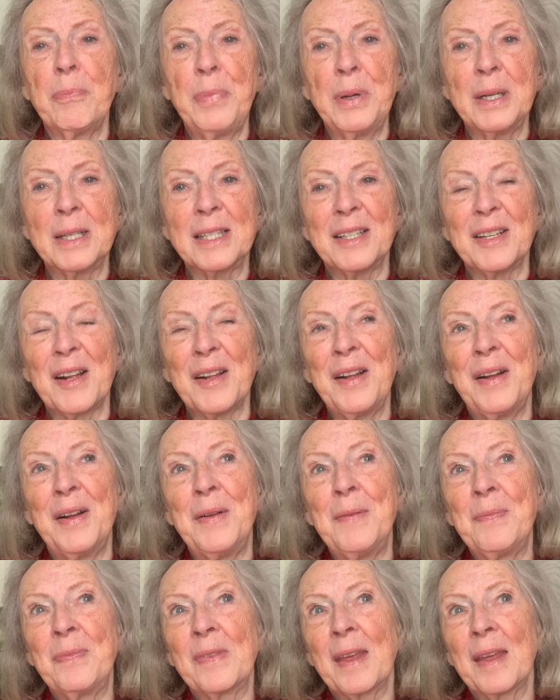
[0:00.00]
But
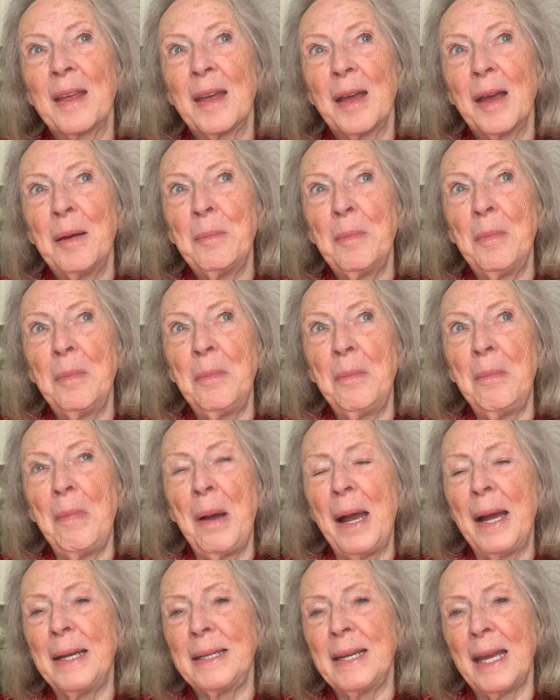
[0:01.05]

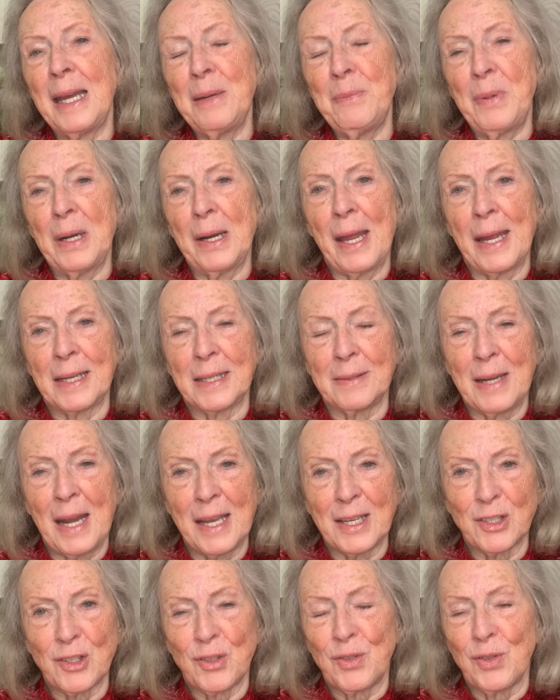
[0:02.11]
my neighbour
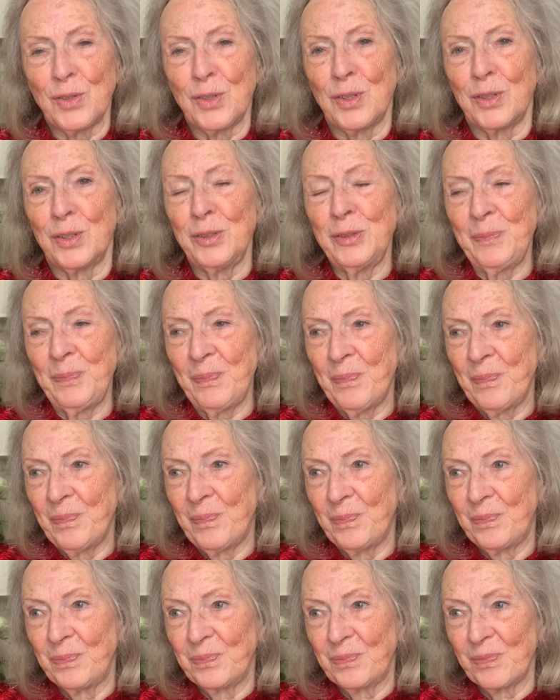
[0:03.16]
next door,
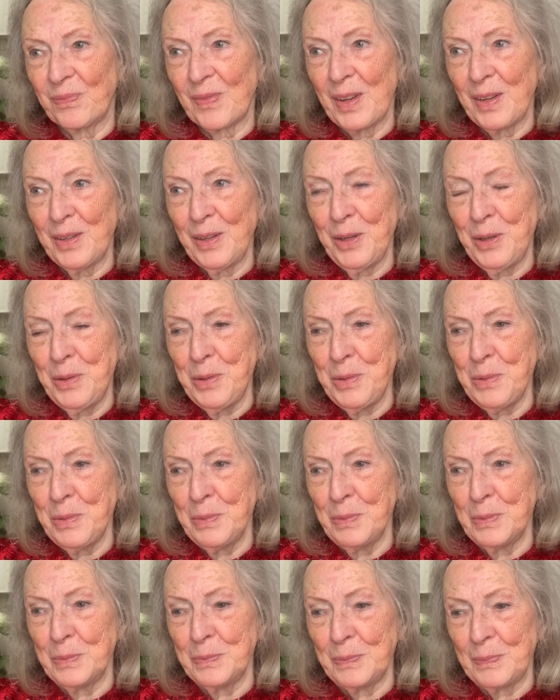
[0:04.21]

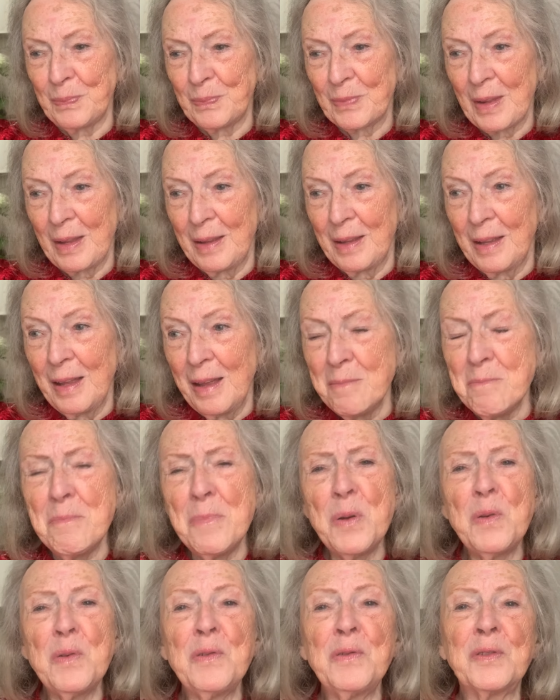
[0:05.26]
who
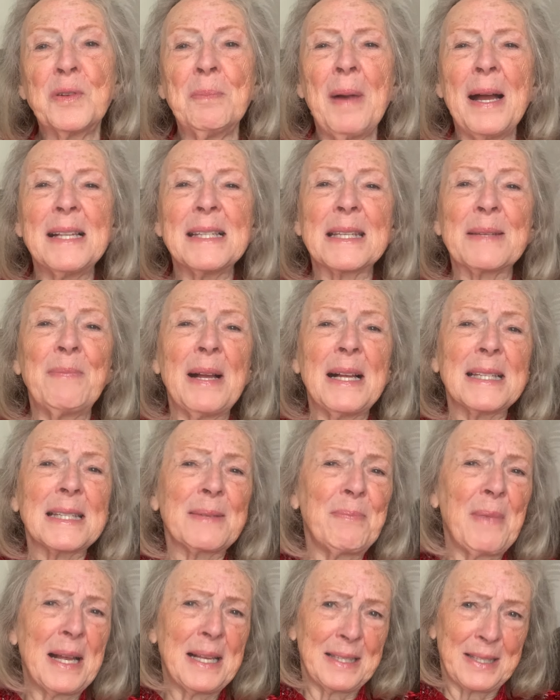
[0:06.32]
moved miles and miles
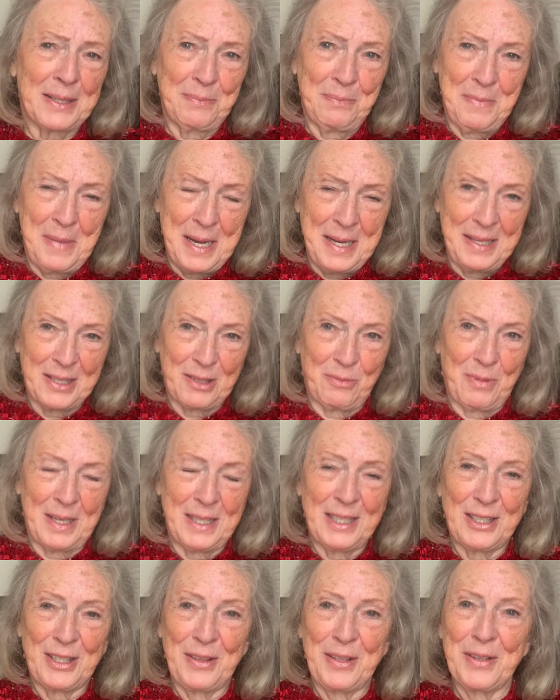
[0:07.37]
and miles and miles
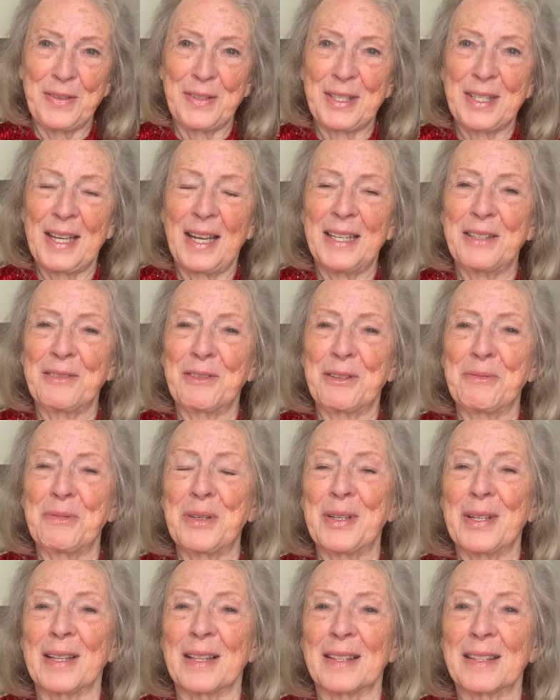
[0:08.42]
away to the other side of the
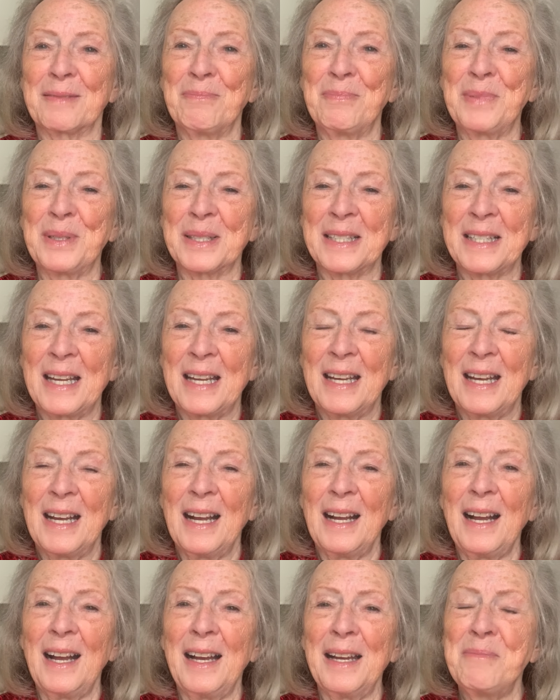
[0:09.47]
world, but
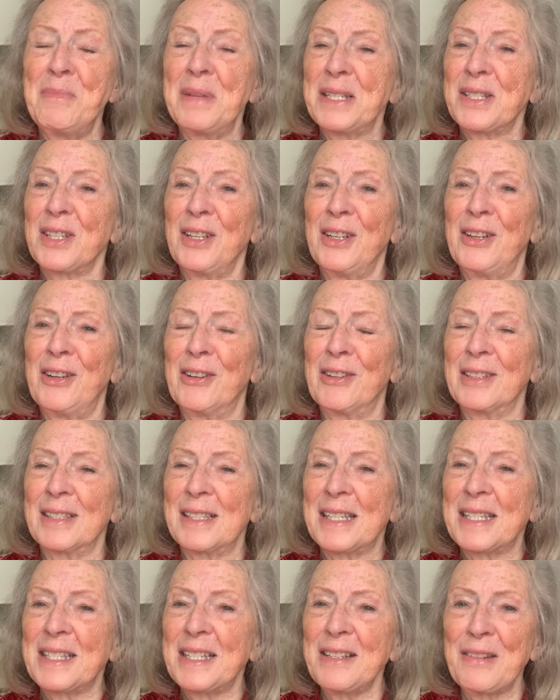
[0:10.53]
I miss her
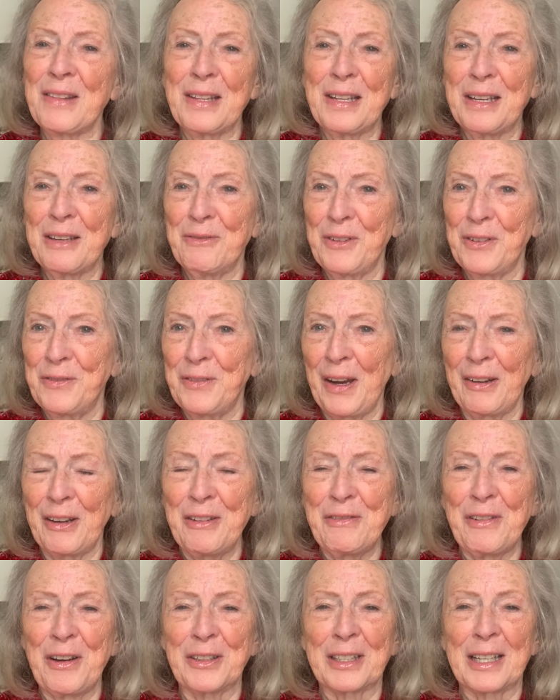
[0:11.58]
and still think of her
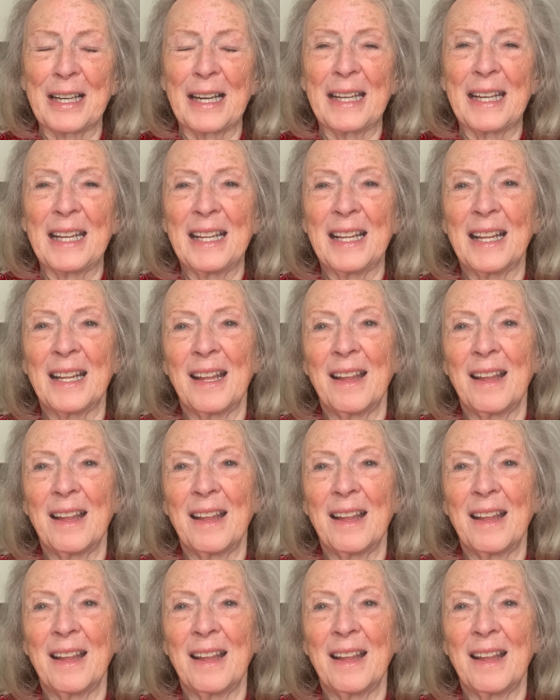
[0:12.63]
very fondly.